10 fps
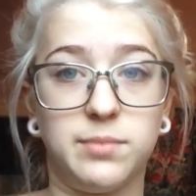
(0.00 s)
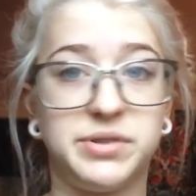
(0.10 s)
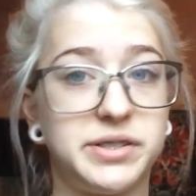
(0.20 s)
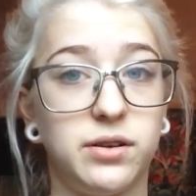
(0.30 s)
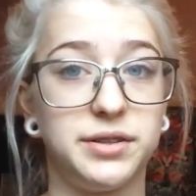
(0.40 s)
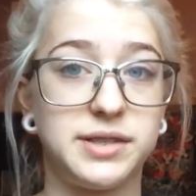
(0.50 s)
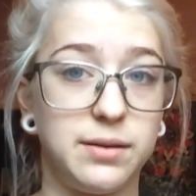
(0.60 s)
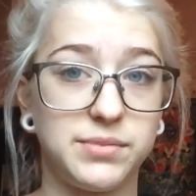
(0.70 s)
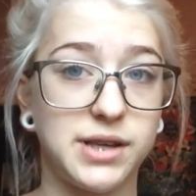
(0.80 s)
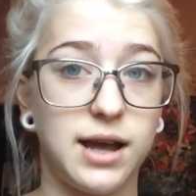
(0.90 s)
still at the
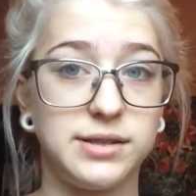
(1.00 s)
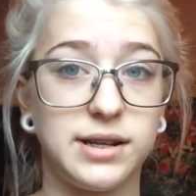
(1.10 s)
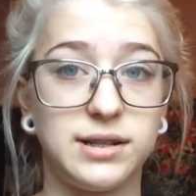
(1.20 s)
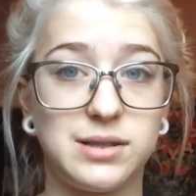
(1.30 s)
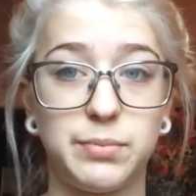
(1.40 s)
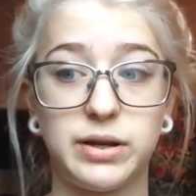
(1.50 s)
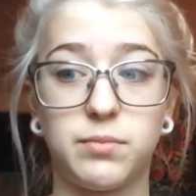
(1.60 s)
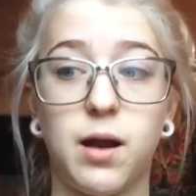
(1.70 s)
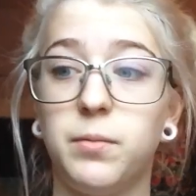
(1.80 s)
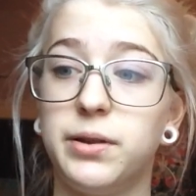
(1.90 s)
same size, and it's been
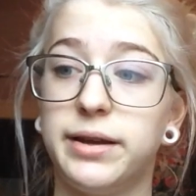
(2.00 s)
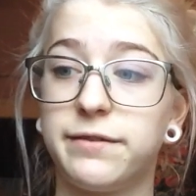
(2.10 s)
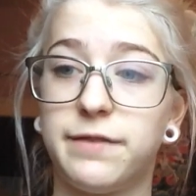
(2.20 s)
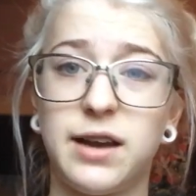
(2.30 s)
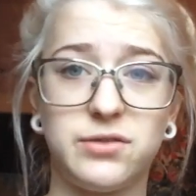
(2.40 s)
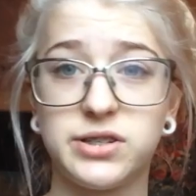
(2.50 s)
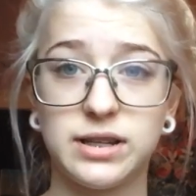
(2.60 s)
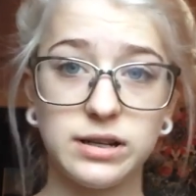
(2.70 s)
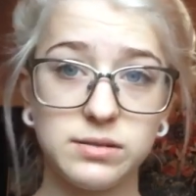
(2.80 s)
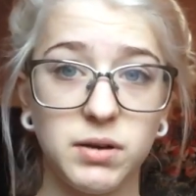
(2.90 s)
probably like 5 or
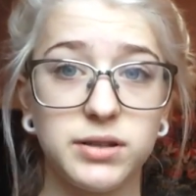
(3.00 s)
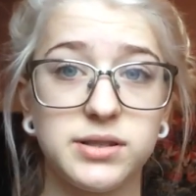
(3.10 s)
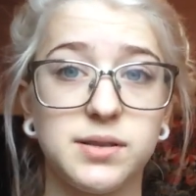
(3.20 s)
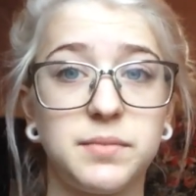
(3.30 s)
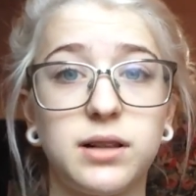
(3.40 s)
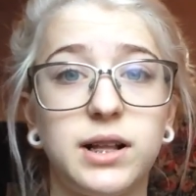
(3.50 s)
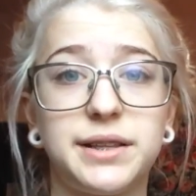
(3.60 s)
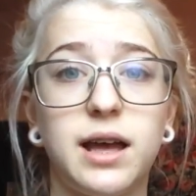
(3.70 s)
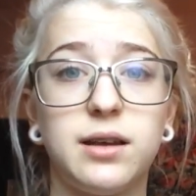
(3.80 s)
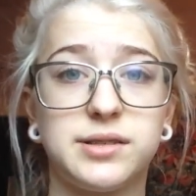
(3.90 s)
6 months, something like
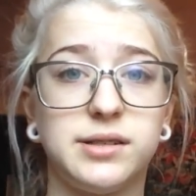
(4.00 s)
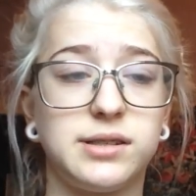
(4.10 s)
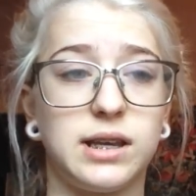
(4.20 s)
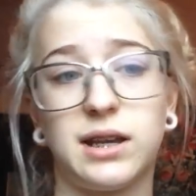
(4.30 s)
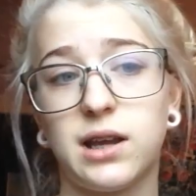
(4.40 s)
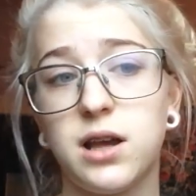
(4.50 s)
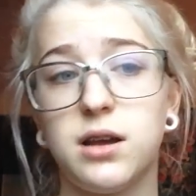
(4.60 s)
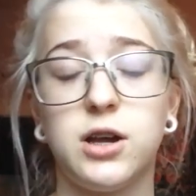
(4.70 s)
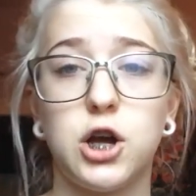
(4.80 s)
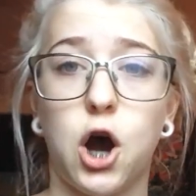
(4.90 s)
that, since like
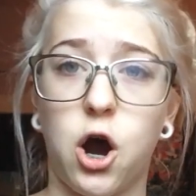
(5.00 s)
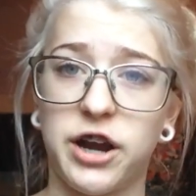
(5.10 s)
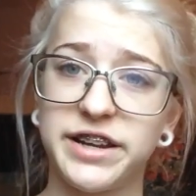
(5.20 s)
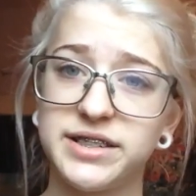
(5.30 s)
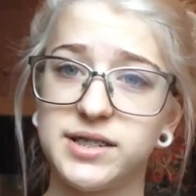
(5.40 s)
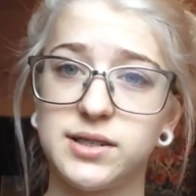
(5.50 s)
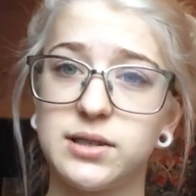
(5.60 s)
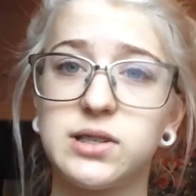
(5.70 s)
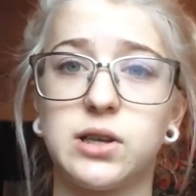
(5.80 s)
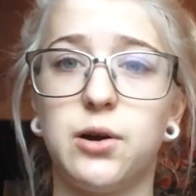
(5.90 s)

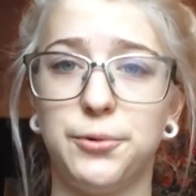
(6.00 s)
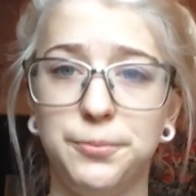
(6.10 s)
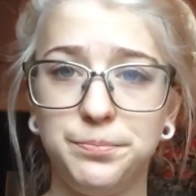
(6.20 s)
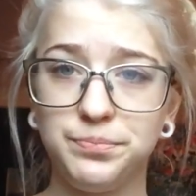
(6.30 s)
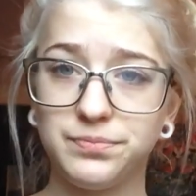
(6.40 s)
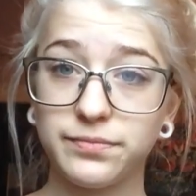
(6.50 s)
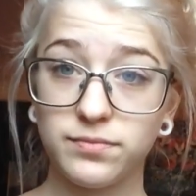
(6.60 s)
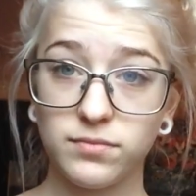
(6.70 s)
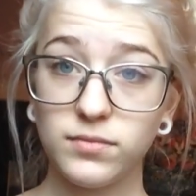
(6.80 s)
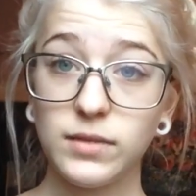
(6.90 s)
August, so
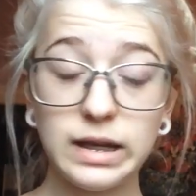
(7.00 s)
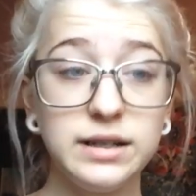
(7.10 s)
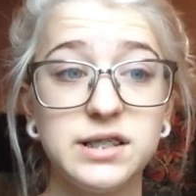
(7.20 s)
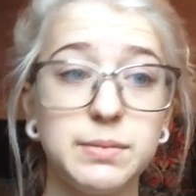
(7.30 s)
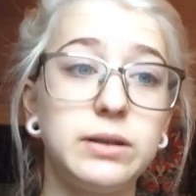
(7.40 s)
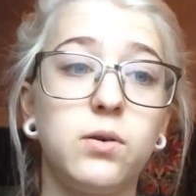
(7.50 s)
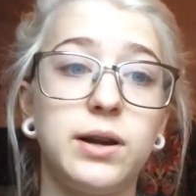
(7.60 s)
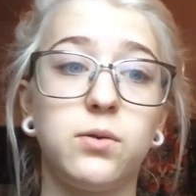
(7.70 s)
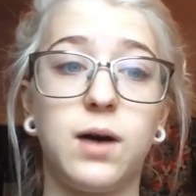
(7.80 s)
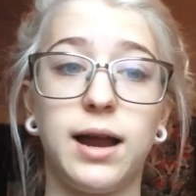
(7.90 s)
it's been
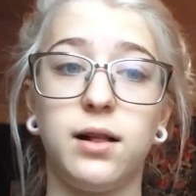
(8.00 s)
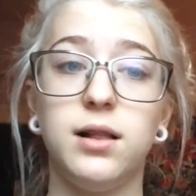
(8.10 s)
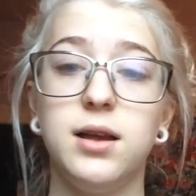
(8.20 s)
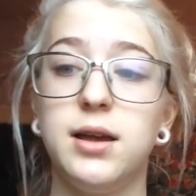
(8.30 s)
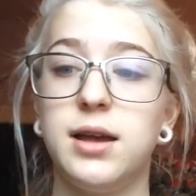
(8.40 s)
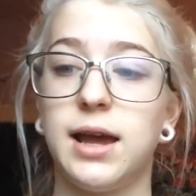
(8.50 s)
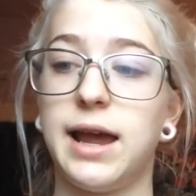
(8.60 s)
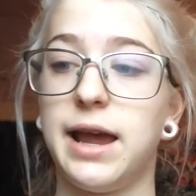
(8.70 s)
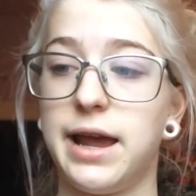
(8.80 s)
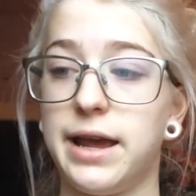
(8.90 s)
quite a while.
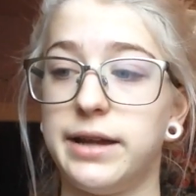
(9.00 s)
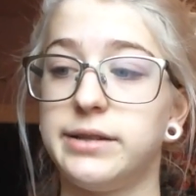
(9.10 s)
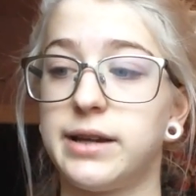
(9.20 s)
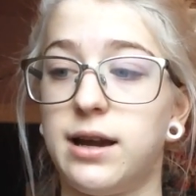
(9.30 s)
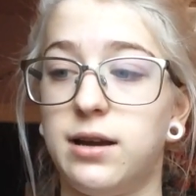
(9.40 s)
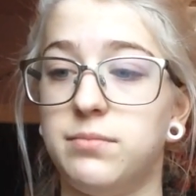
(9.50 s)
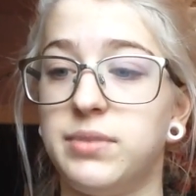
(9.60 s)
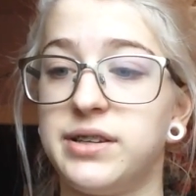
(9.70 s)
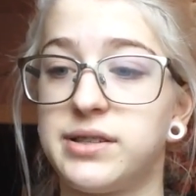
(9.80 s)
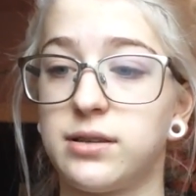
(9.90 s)
And
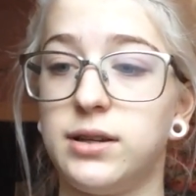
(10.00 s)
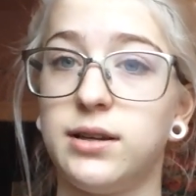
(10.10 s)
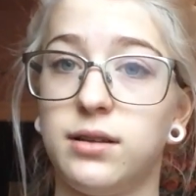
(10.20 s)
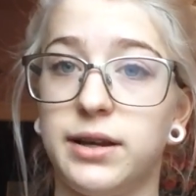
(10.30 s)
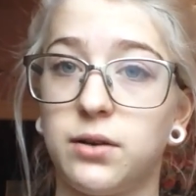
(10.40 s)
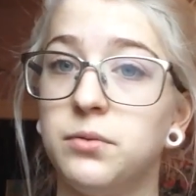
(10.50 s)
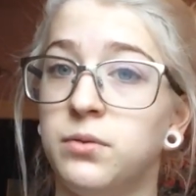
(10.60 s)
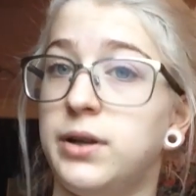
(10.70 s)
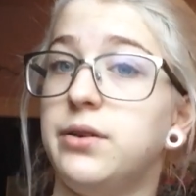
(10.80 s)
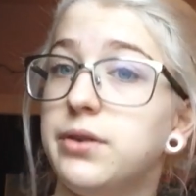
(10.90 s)
basically, like,
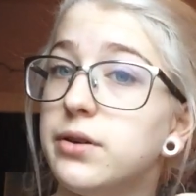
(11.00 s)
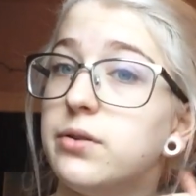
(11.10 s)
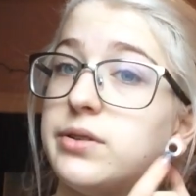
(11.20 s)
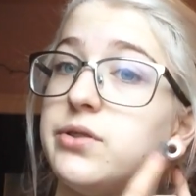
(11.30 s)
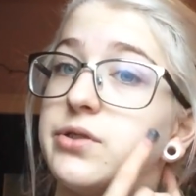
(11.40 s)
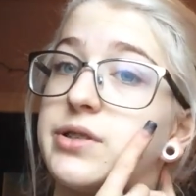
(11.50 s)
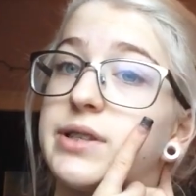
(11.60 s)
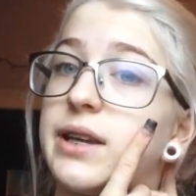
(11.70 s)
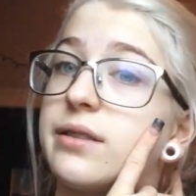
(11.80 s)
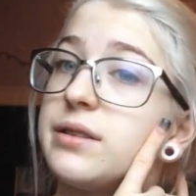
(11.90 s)
what you do is you just
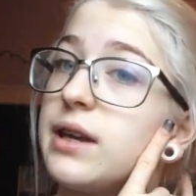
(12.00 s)
take the